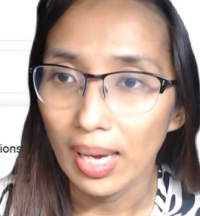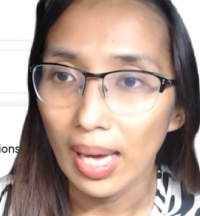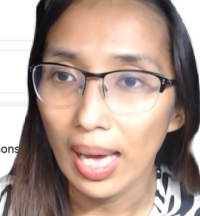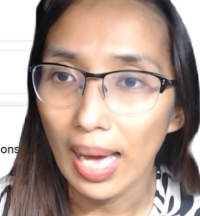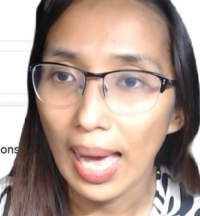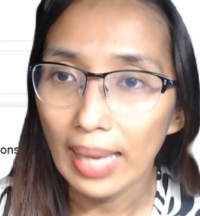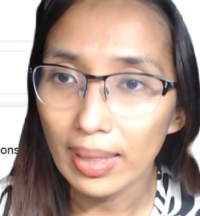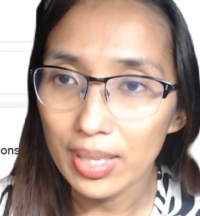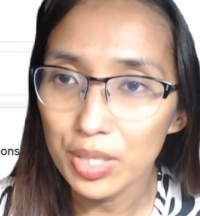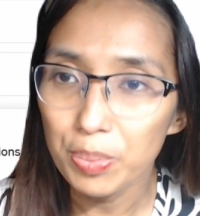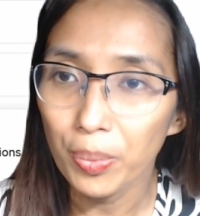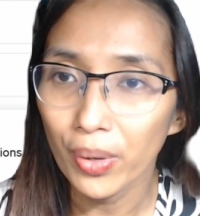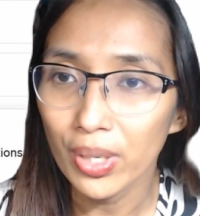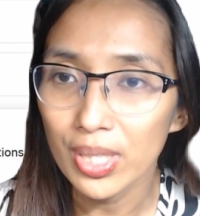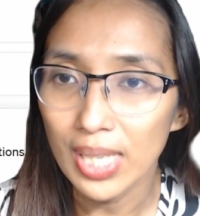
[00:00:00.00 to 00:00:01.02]
At this
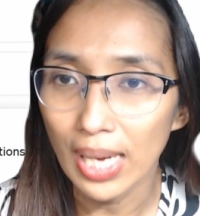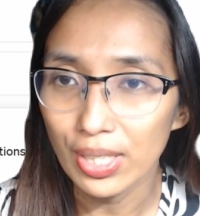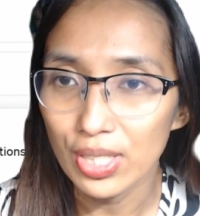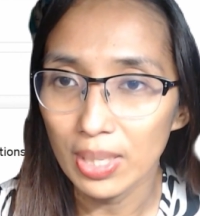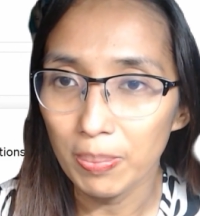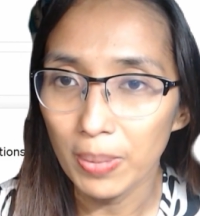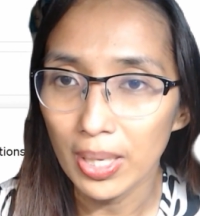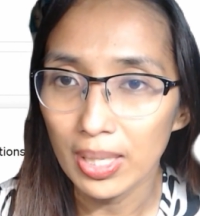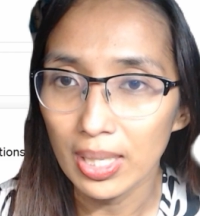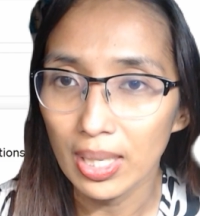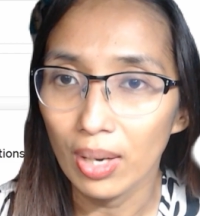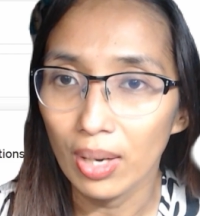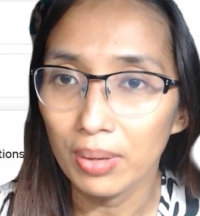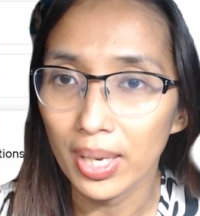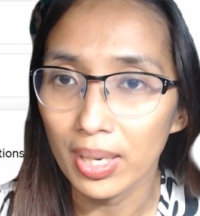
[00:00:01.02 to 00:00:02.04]
point, ChatGPT
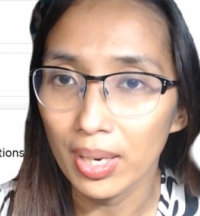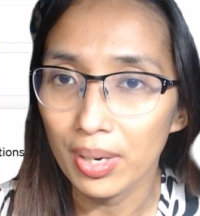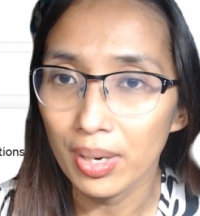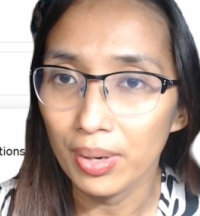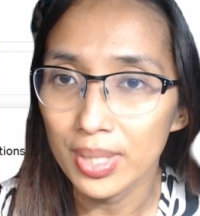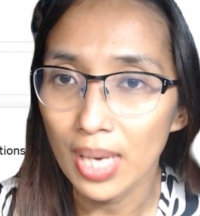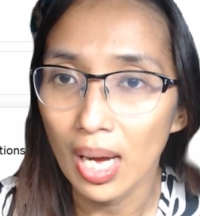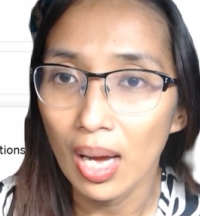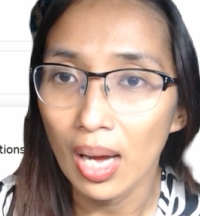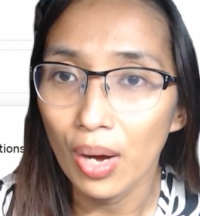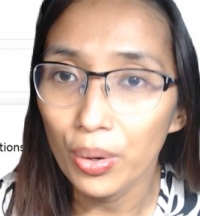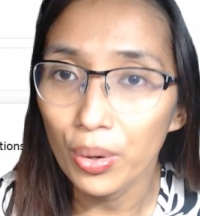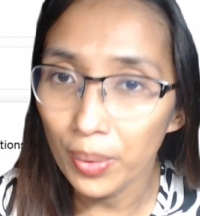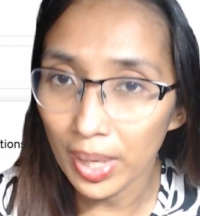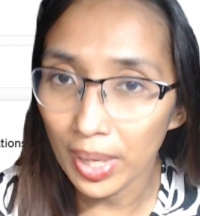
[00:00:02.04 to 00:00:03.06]
already knows
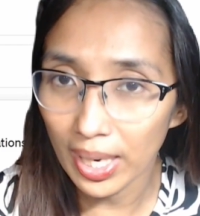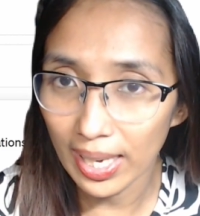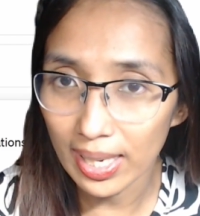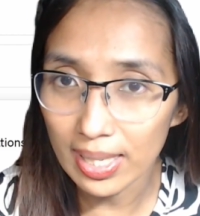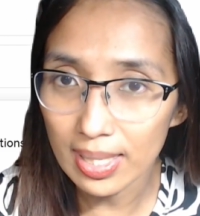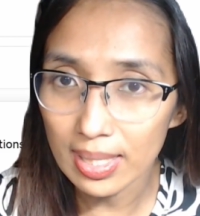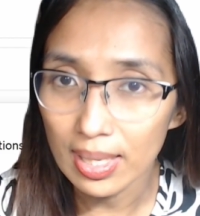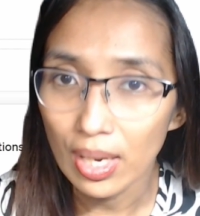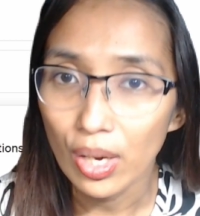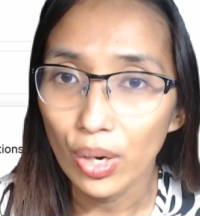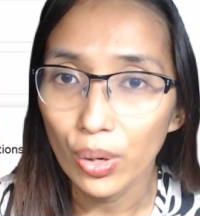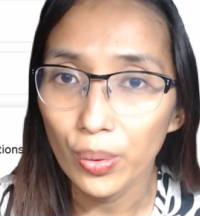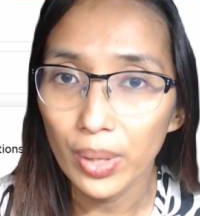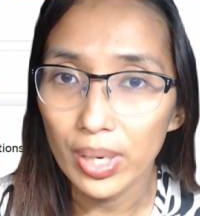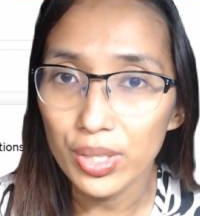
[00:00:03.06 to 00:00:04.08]
who it is
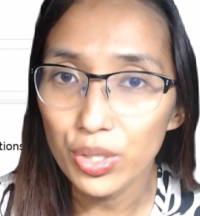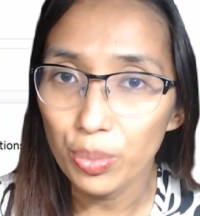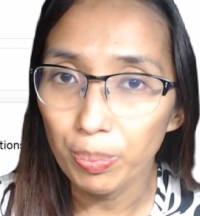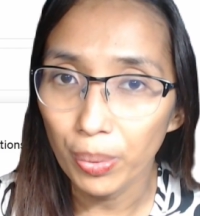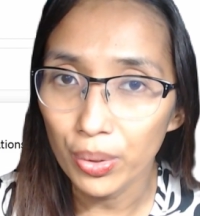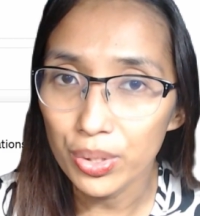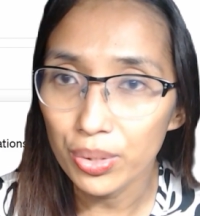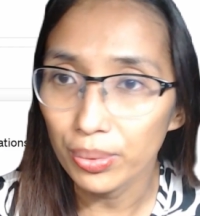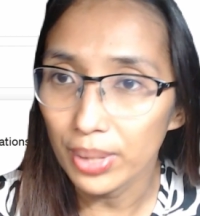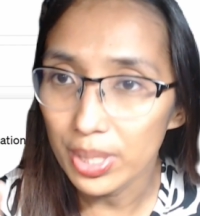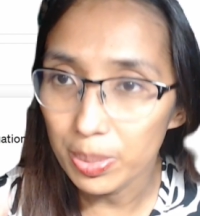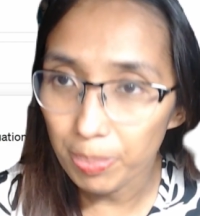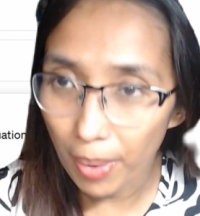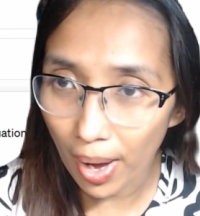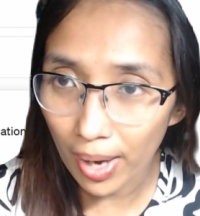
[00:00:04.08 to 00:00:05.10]
supposed to
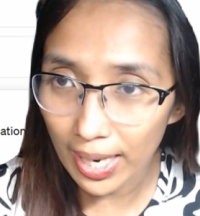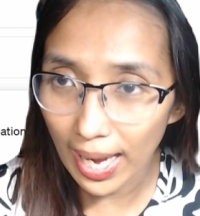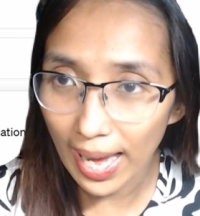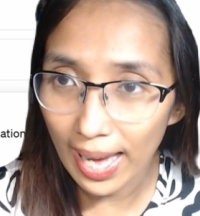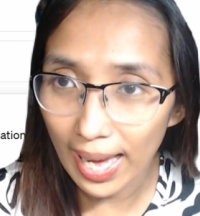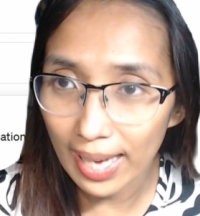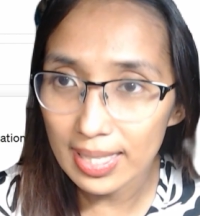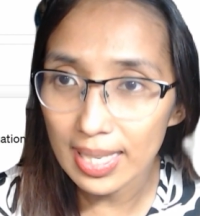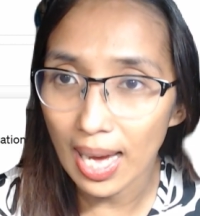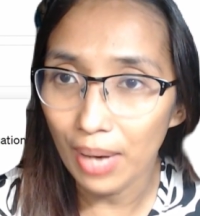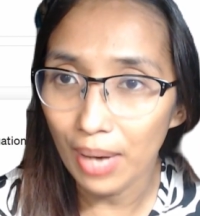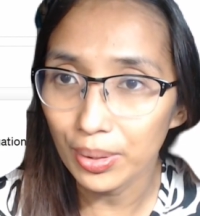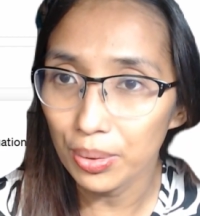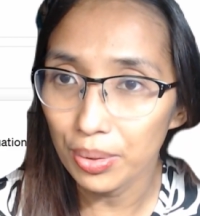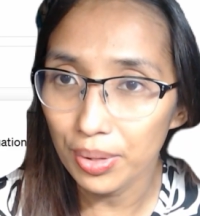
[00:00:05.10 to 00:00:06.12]
respond as, how
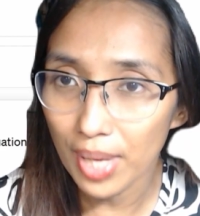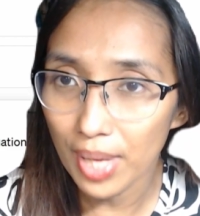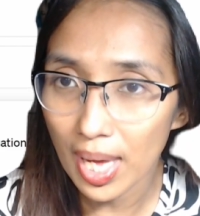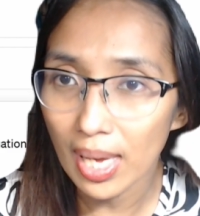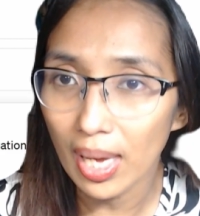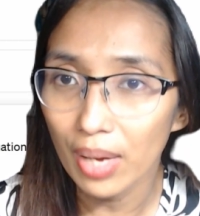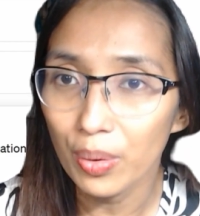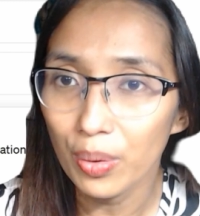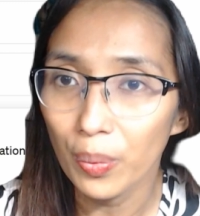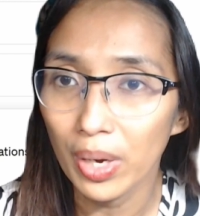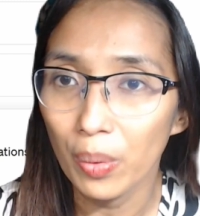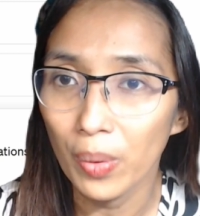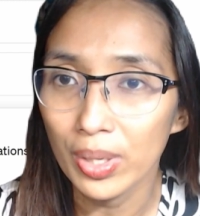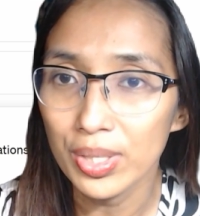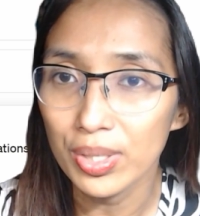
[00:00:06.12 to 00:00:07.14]
to think, and what
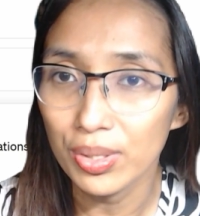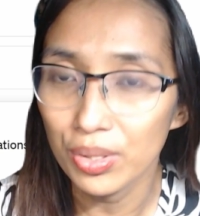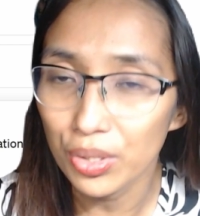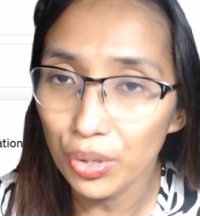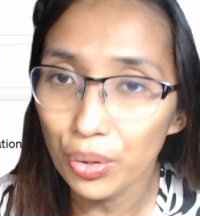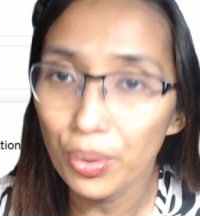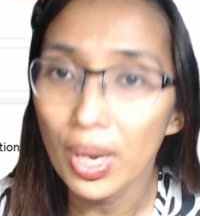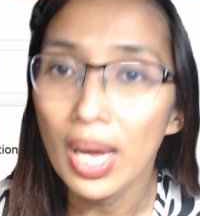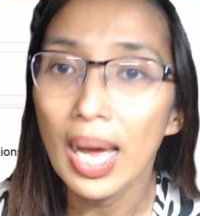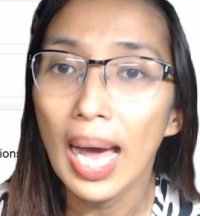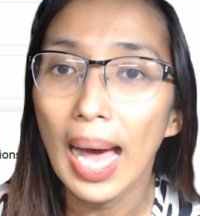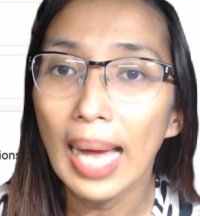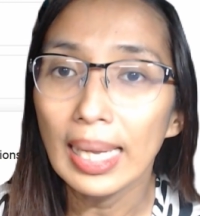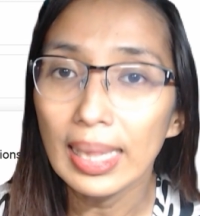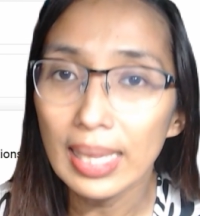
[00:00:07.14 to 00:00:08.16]
it wants to do.
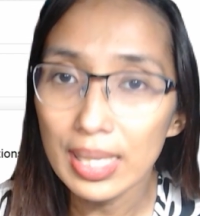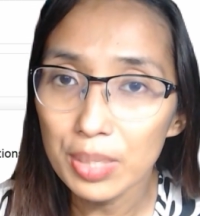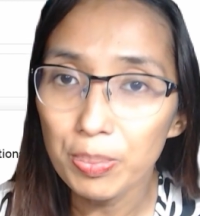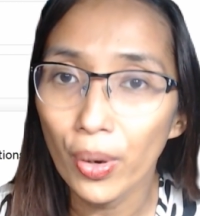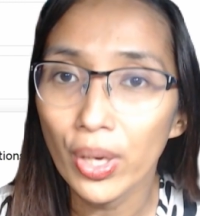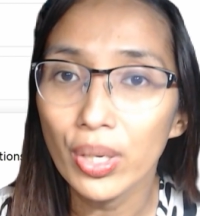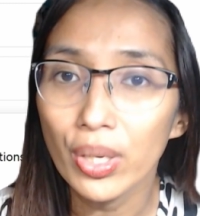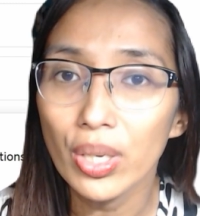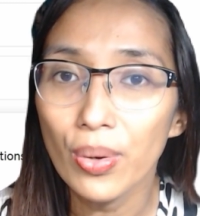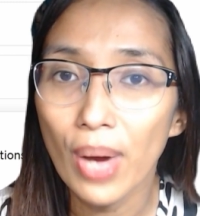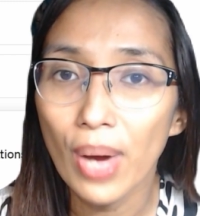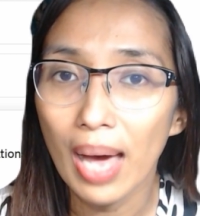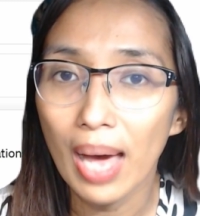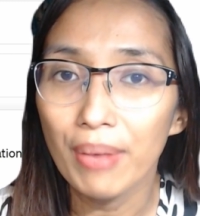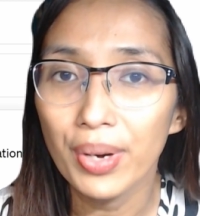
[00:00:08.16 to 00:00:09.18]
At this point, you
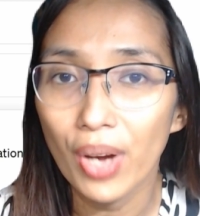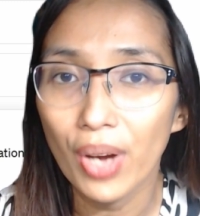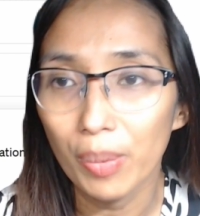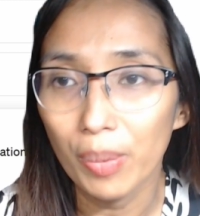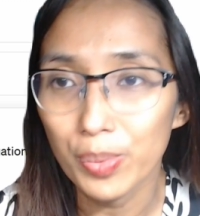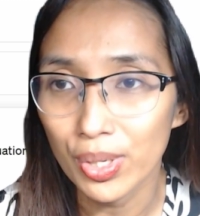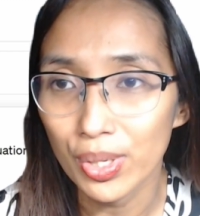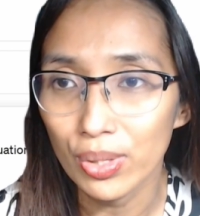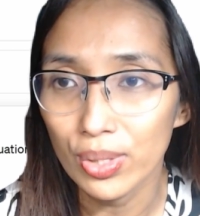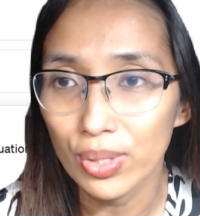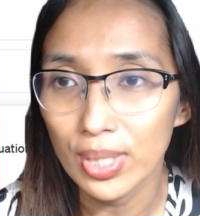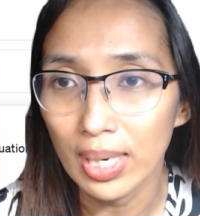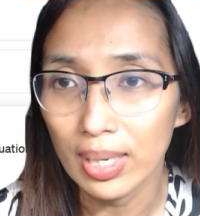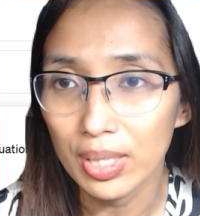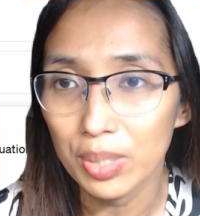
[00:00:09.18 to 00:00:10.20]
have an option to
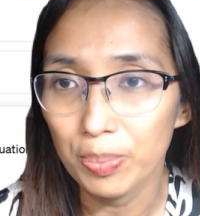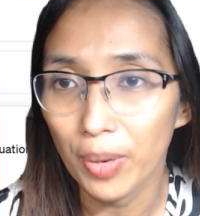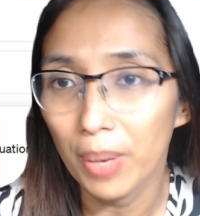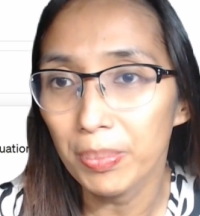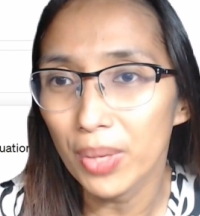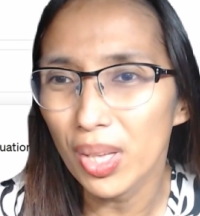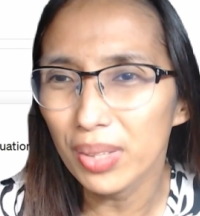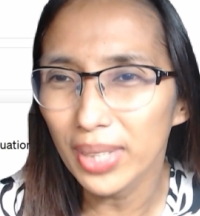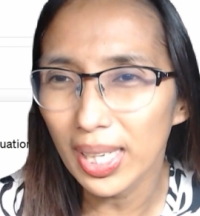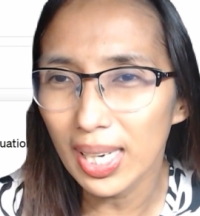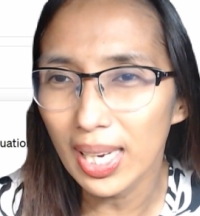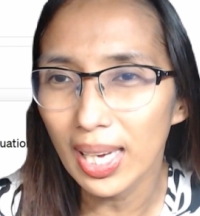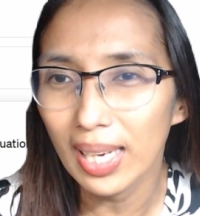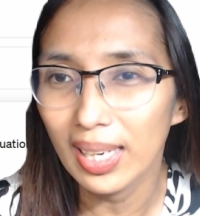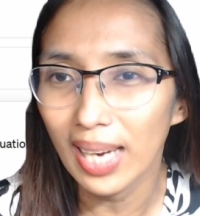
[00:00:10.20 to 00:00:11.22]
send this prompt
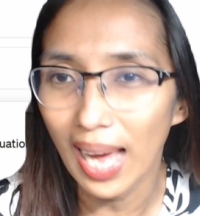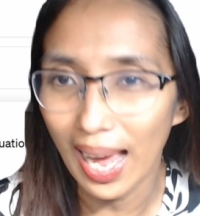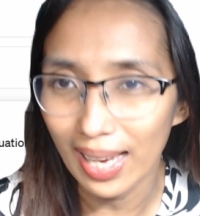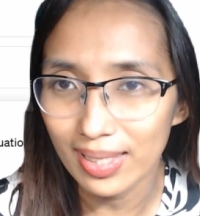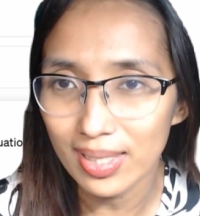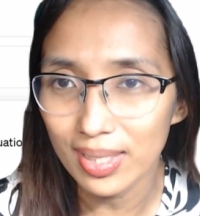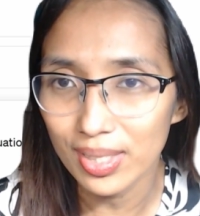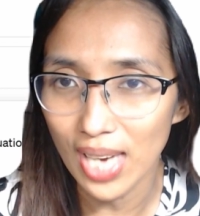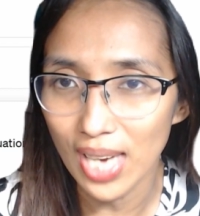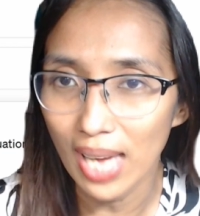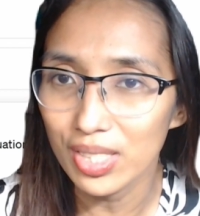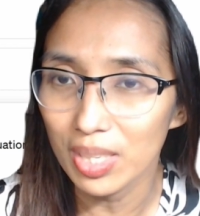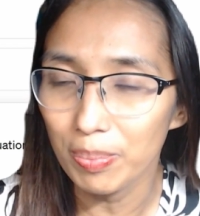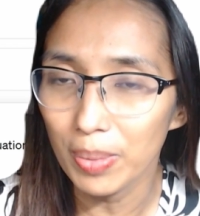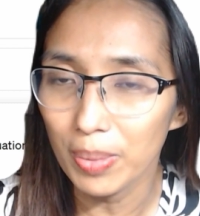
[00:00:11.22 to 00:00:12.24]
already and ask
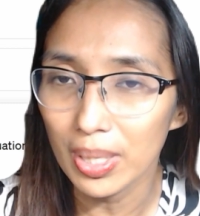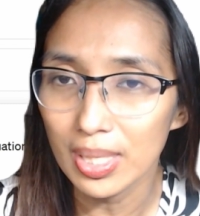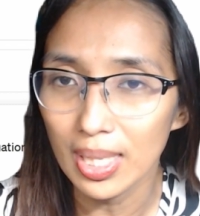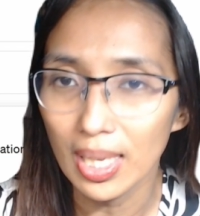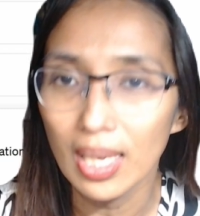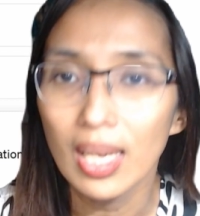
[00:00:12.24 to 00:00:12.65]
ChatGPT